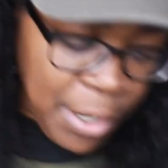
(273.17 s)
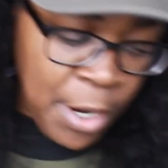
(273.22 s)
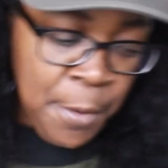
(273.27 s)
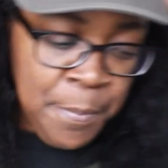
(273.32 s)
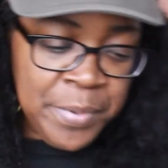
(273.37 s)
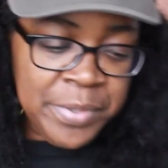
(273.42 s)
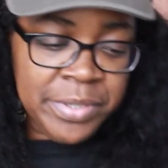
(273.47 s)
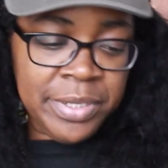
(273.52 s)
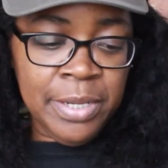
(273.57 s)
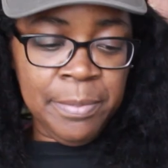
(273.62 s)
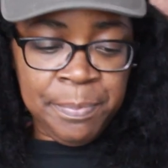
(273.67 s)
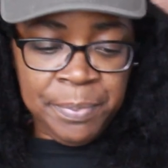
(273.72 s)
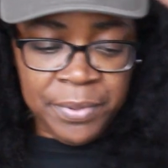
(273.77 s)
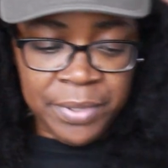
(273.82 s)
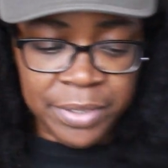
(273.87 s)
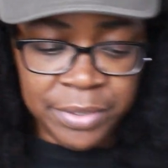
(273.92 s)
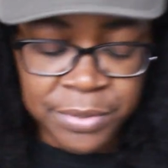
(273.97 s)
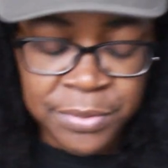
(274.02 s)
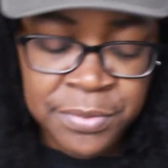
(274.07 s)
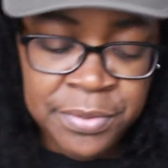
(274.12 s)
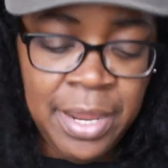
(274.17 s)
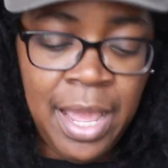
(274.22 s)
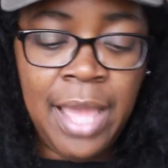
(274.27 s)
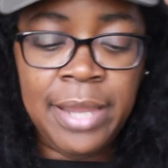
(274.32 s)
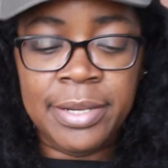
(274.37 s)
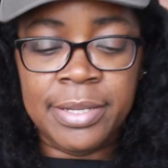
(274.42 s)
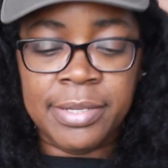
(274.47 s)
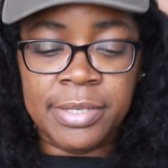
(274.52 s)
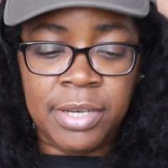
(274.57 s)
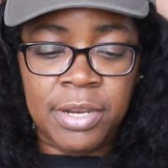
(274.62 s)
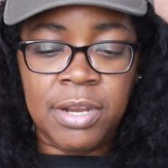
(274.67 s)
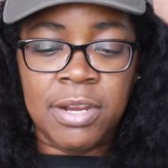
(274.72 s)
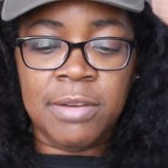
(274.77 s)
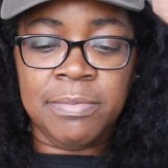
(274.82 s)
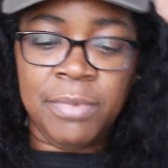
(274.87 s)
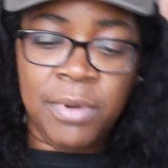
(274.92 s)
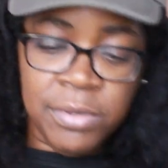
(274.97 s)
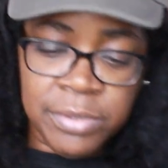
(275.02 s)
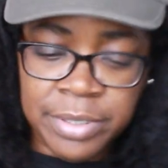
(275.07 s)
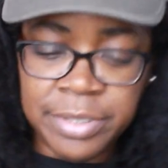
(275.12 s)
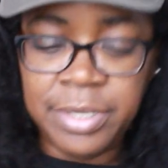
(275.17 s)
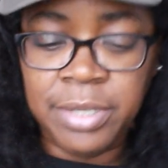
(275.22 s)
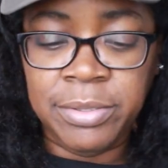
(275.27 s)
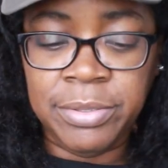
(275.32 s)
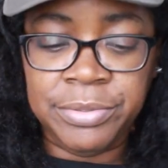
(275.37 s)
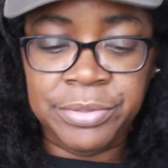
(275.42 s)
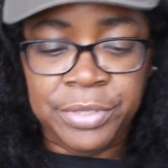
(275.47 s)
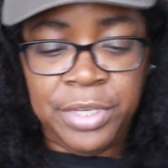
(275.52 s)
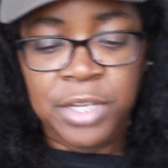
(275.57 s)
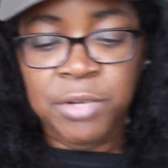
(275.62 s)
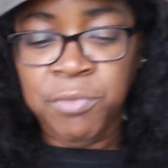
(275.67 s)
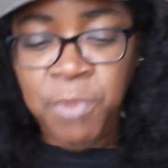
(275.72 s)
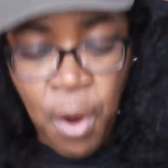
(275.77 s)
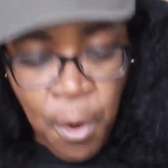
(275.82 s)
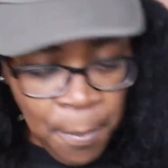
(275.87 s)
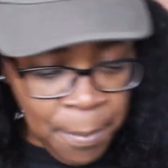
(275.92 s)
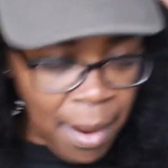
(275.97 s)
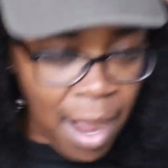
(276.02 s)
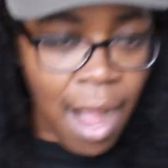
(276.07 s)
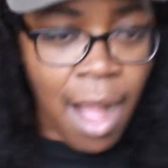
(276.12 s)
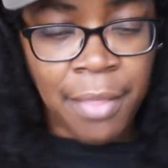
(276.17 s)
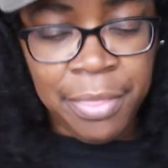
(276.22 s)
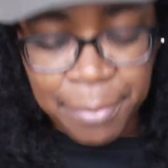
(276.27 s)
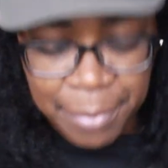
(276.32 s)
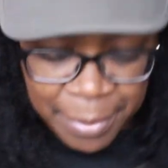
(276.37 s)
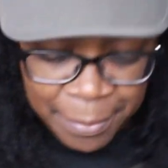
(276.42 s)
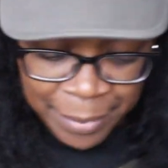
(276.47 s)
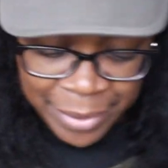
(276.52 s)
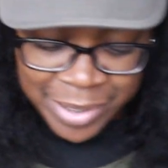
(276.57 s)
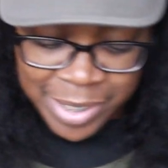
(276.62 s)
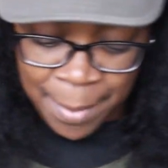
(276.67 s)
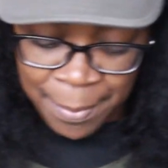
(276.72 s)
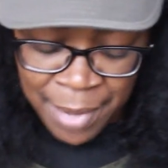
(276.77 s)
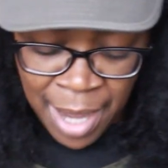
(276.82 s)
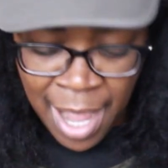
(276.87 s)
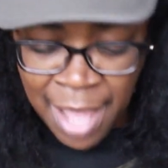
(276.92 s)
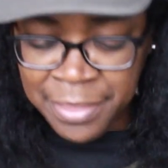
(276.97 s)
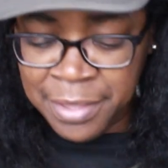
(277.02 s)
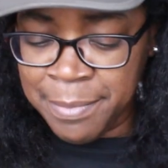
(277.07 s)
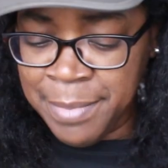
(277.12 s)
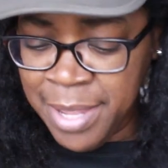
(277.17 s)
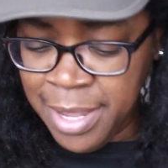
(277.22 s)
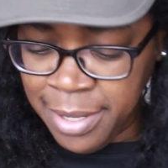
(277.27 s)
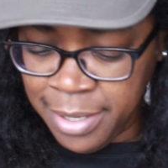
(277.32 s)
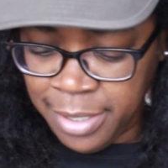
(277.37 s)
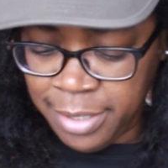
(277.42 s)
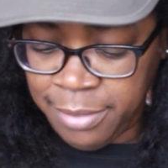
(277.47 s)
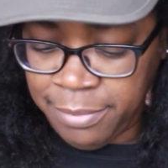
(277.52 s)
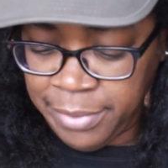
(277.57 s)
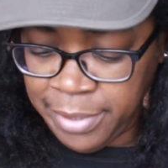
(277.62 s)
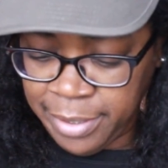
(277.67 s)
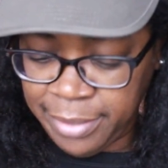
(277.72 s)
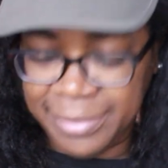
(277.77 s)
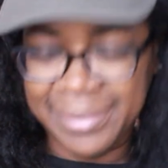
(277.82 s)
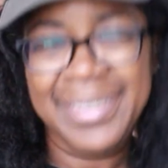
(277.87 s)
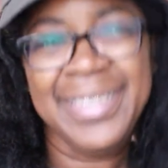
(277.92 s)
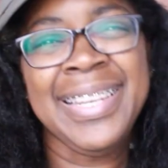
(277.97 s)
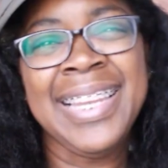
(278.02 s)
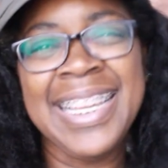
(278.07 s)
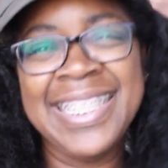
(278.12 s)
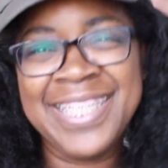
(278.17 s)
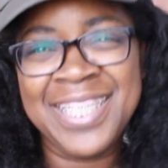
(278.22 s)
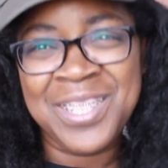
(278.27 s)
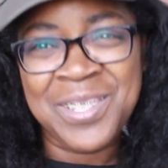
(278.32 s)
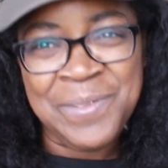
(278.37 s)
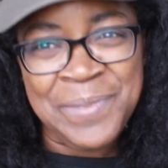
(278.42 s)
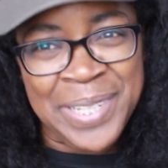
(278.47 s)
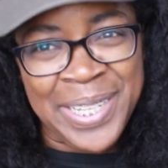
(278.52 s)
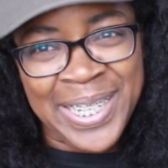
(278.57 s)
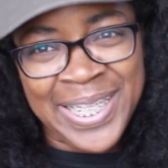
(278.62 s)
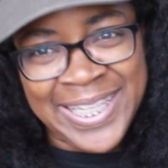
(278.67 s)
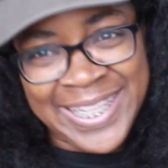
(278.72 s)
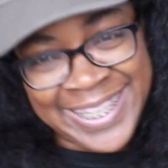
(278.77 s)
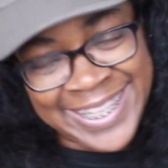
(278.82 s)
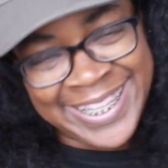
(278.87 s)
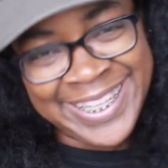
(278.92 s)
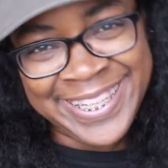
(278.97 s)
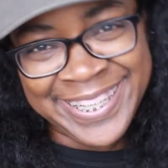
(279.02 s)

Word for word: purposely put do not disturb on the door so you won't bother me, but you bother me anyway. See, that's Scooby out.